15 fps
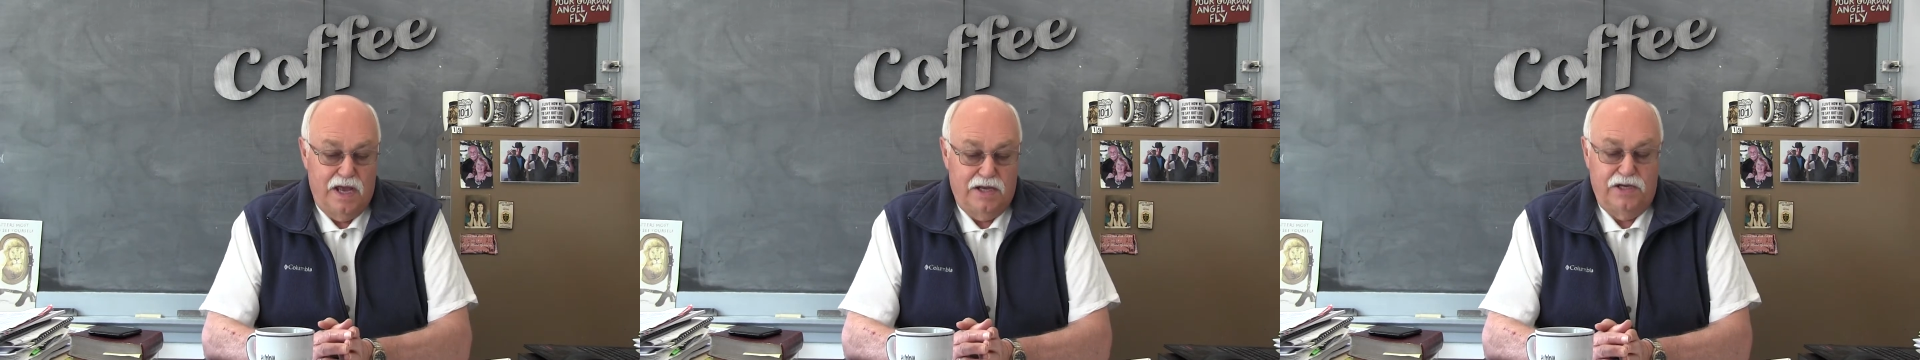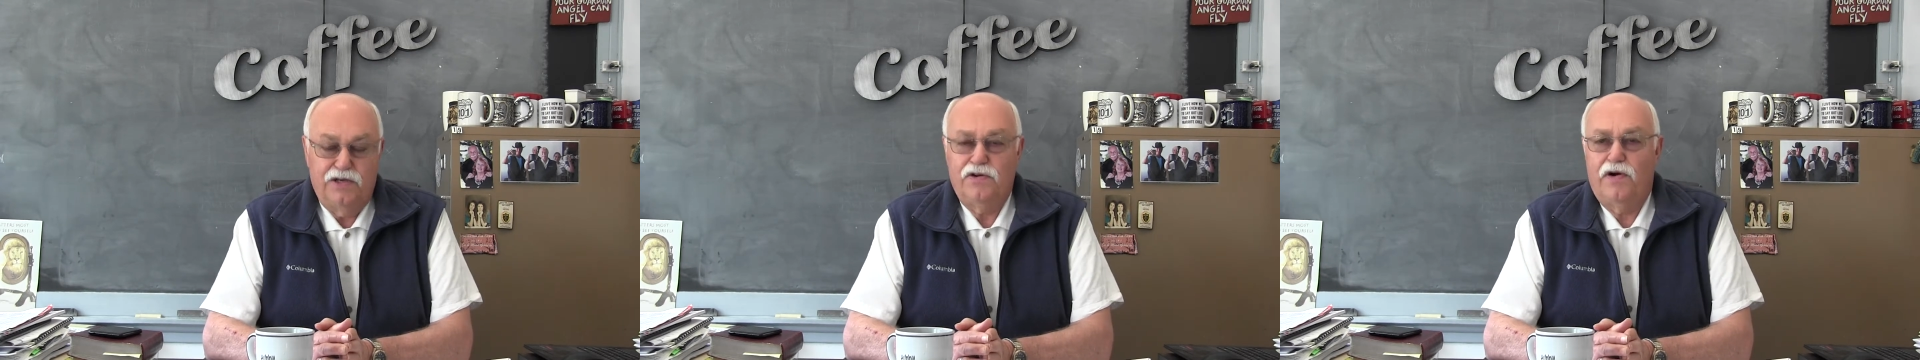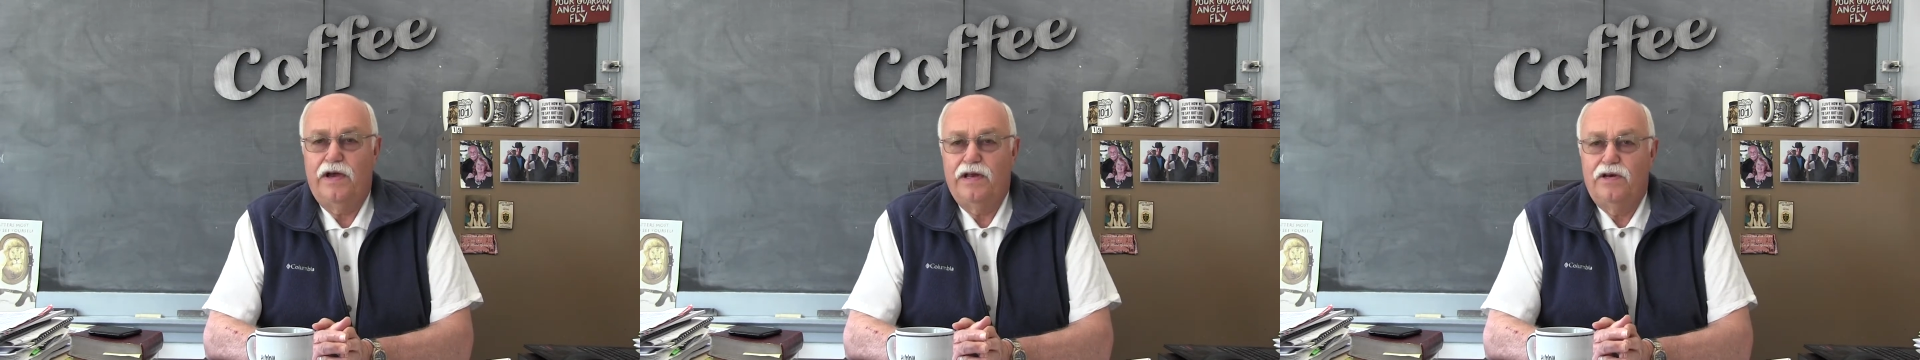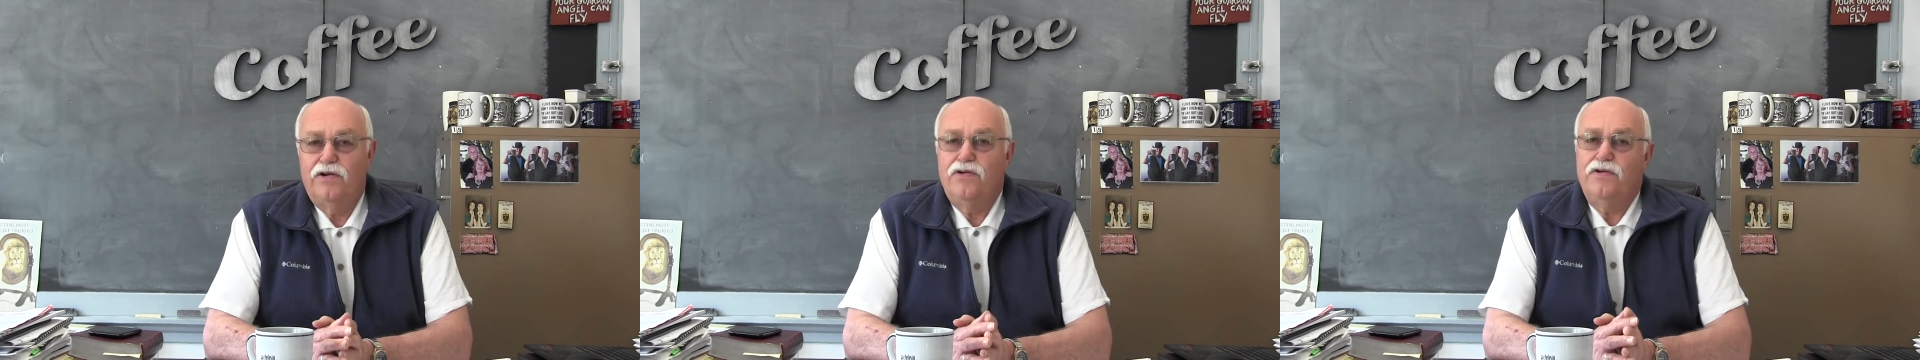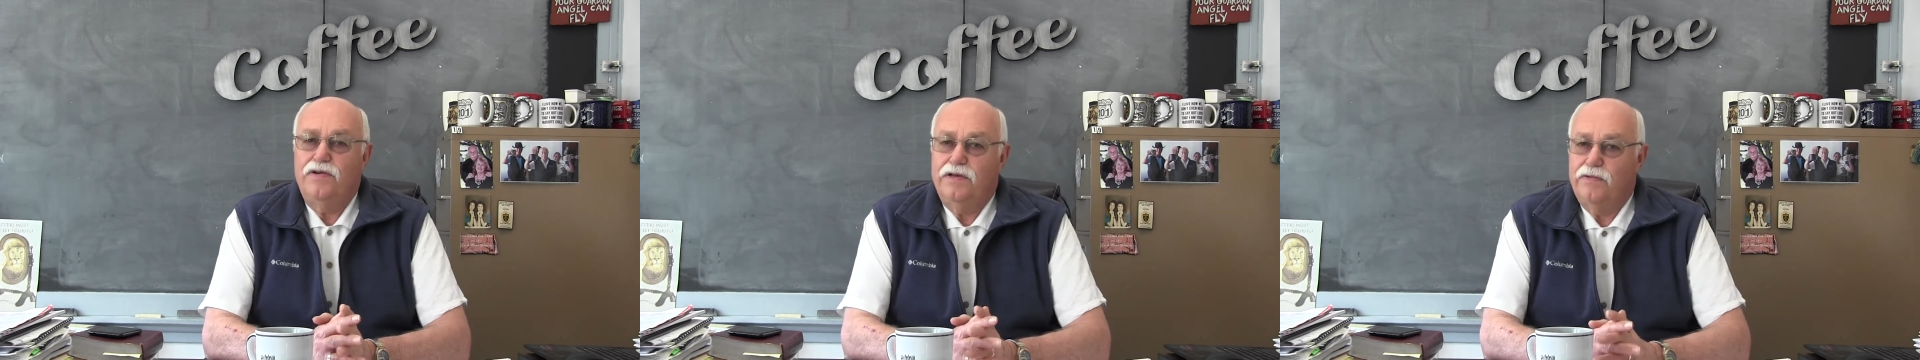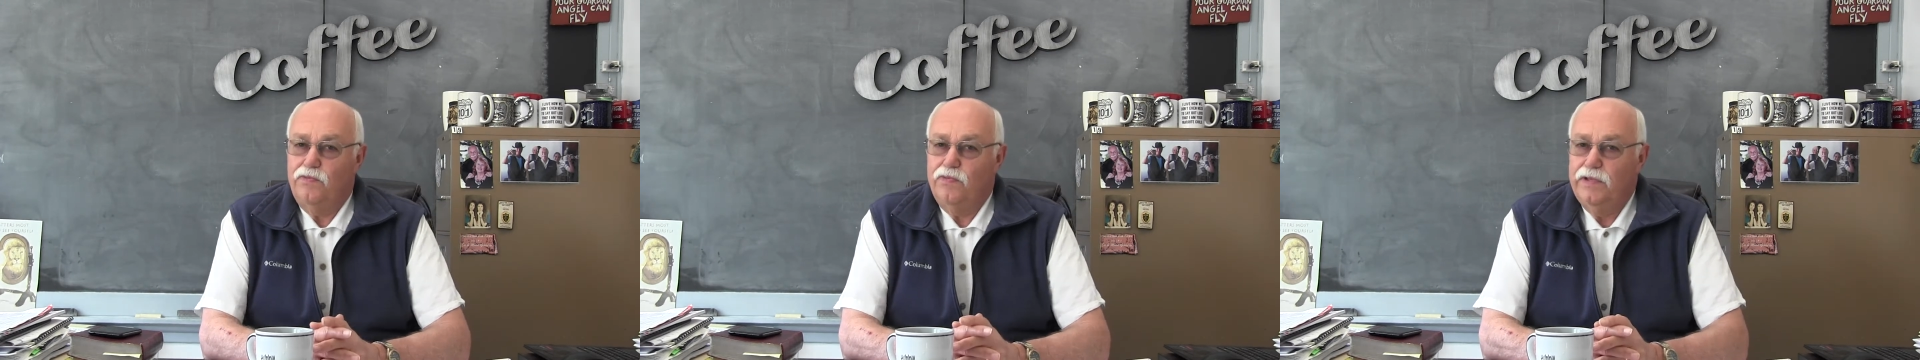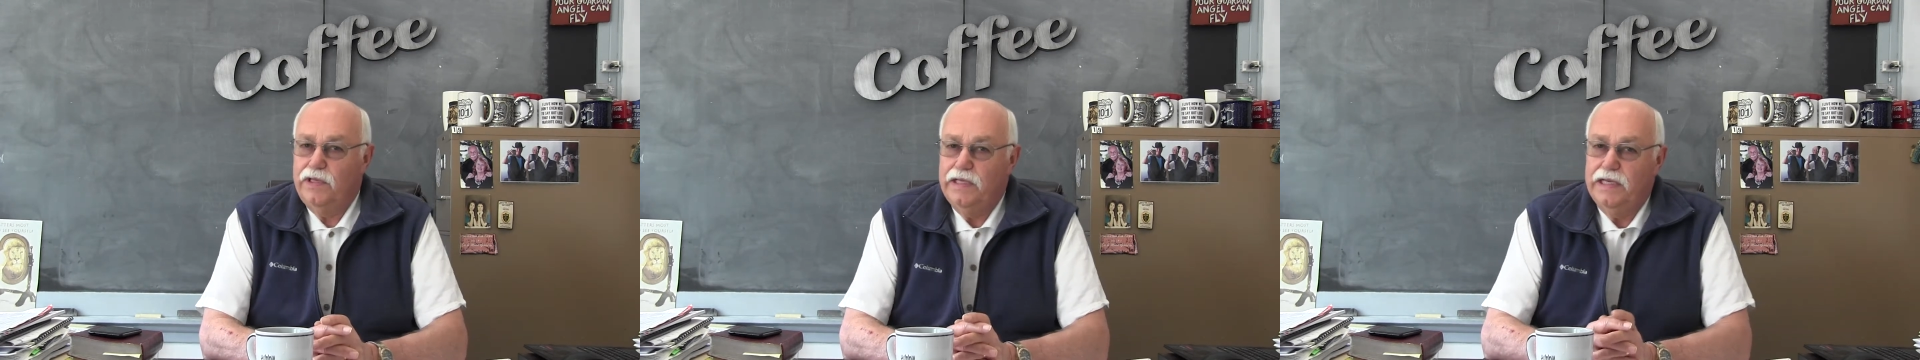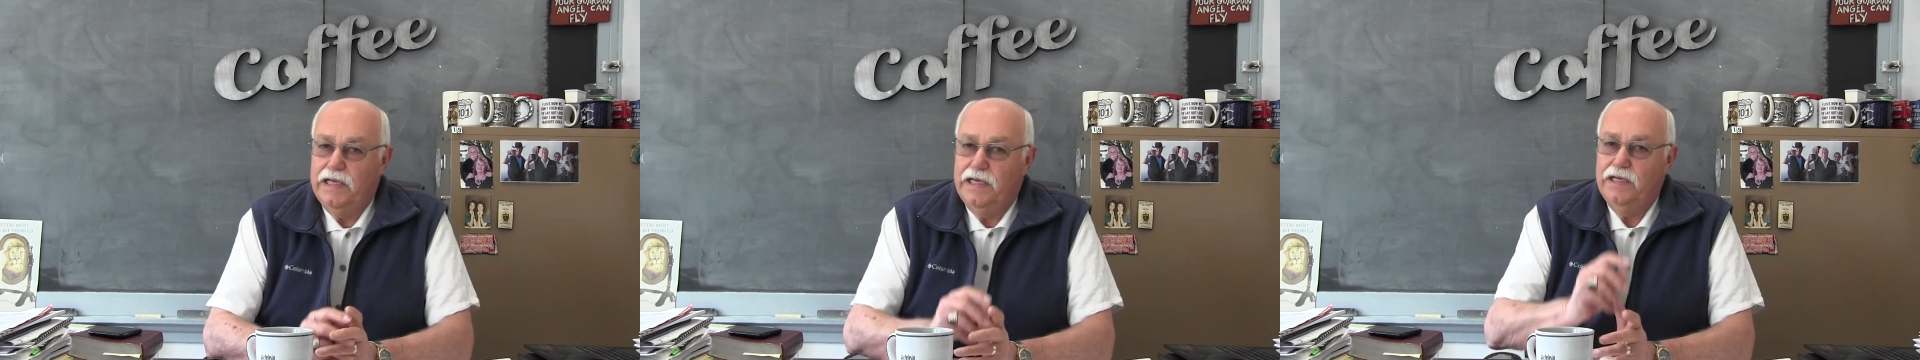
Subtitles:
I learned a really